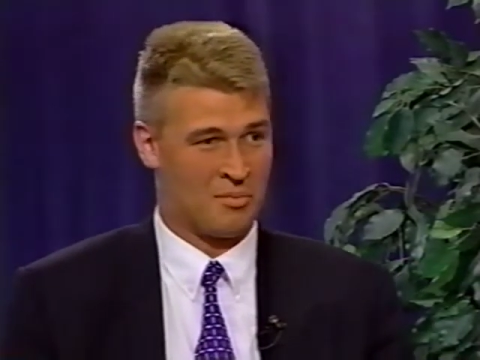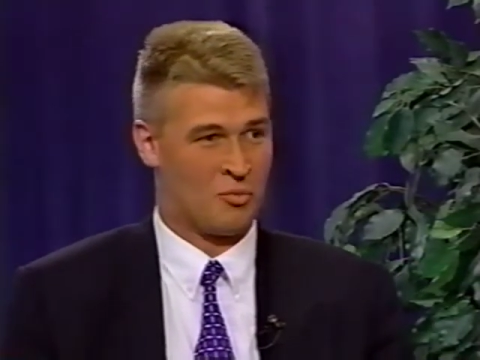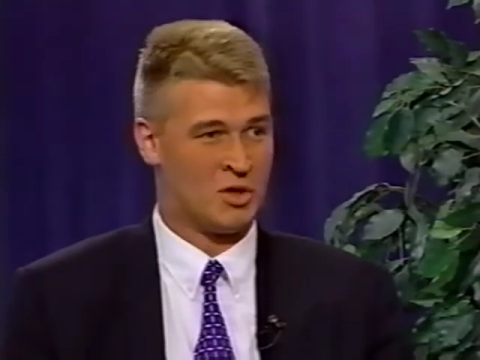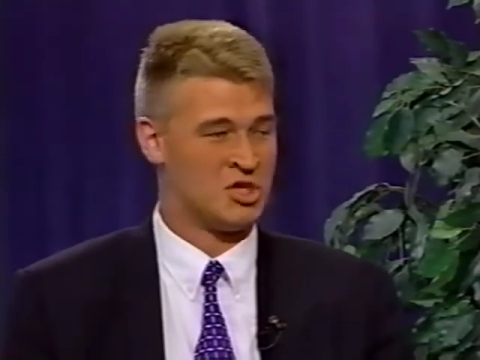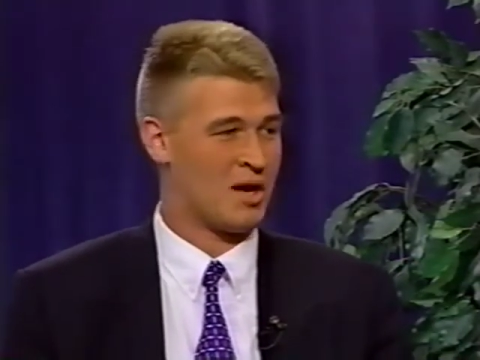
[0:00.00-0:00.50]

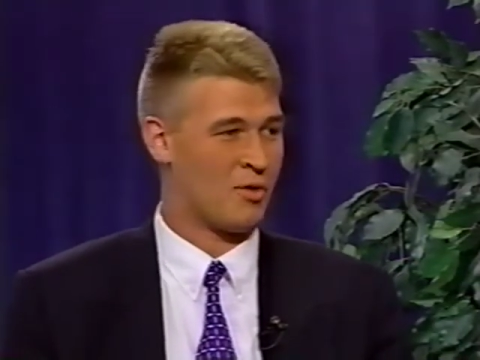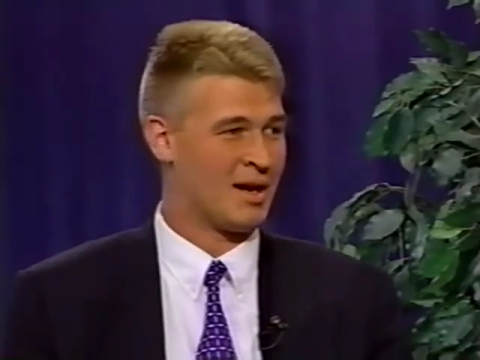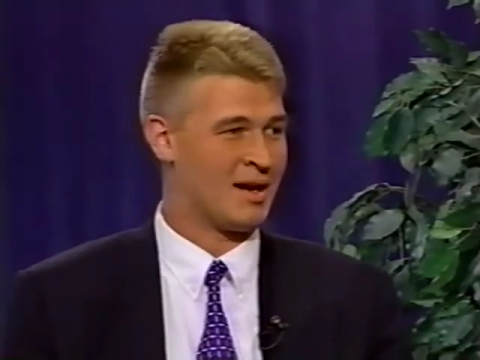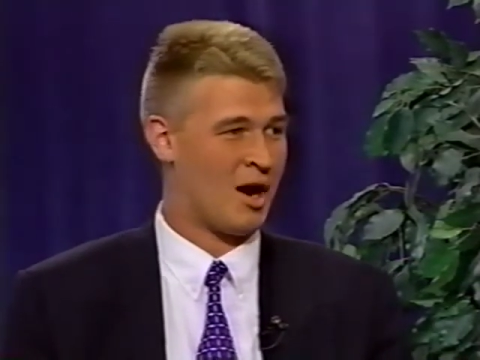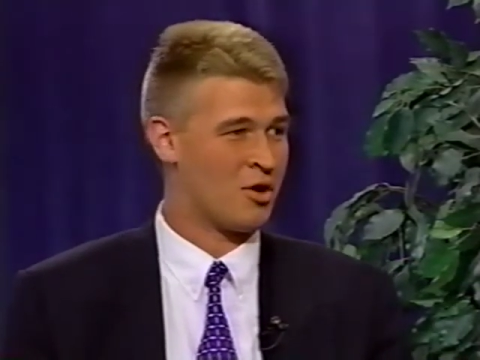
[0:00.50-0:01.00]

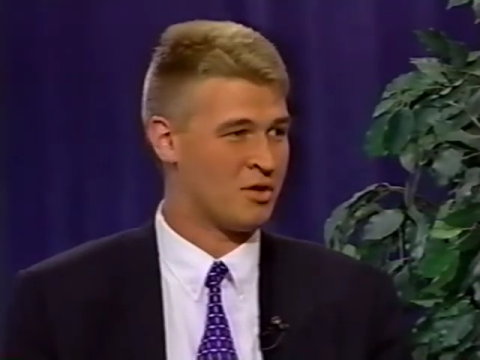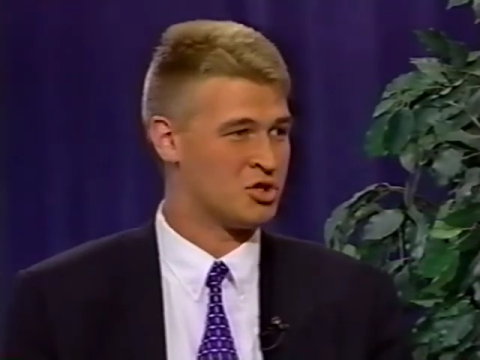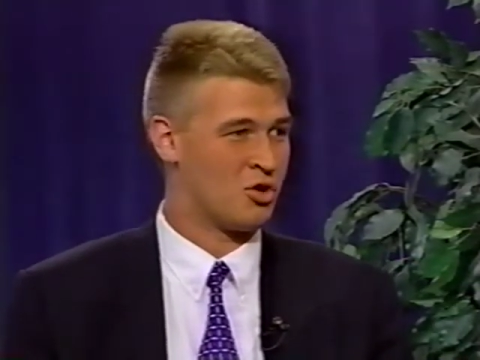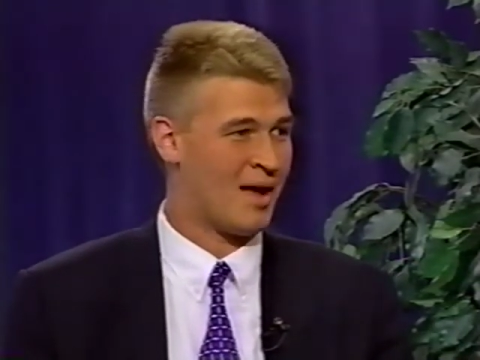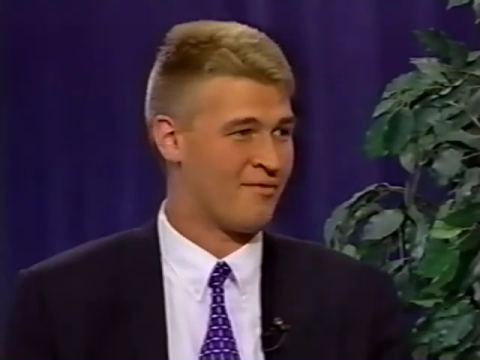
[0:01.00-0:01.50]
regenerating
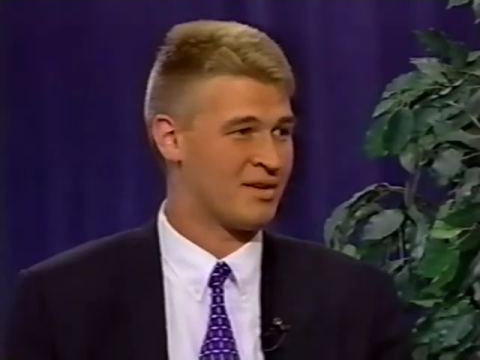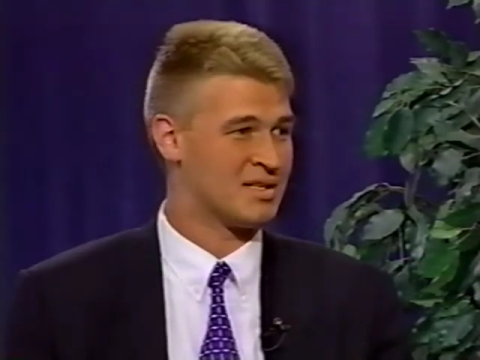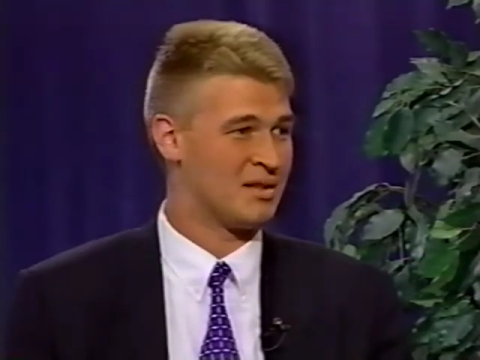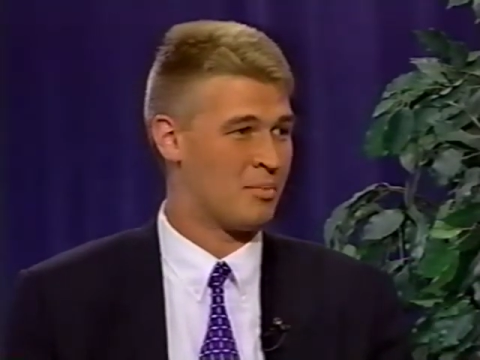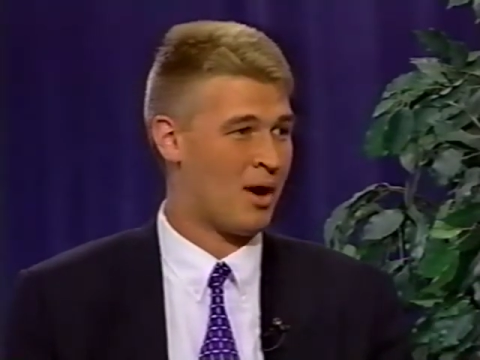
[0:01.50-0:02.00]
cartilage, they're not
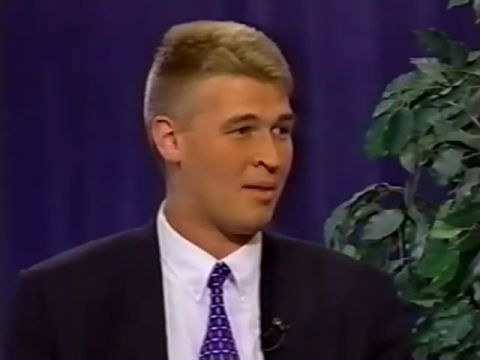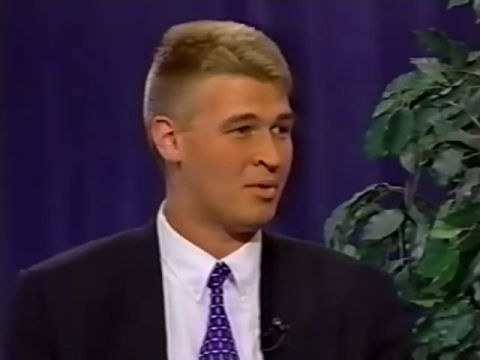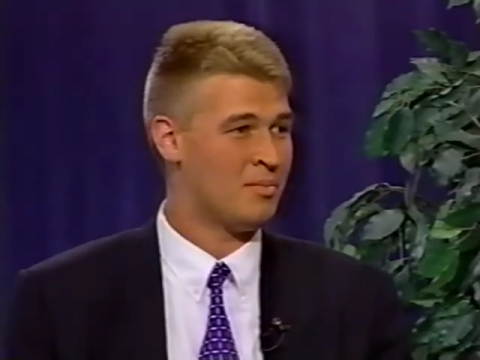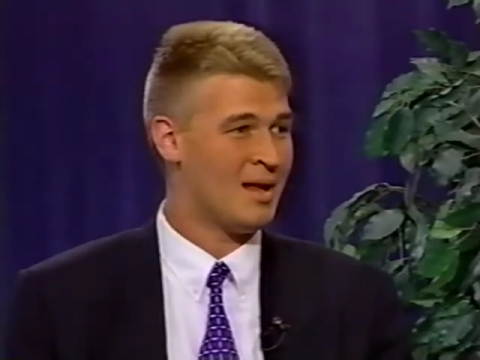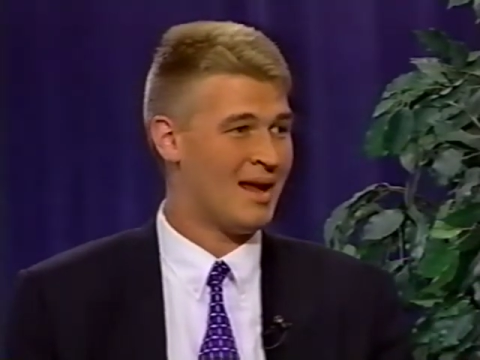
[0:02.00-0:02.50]
fixing the
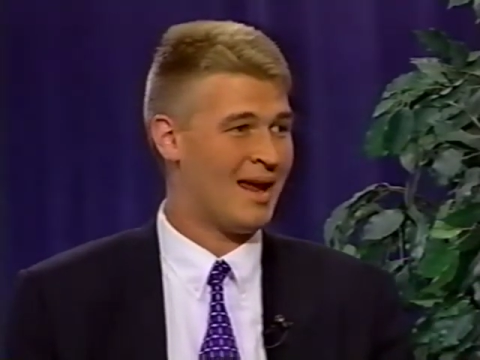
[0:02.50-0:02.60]
problem.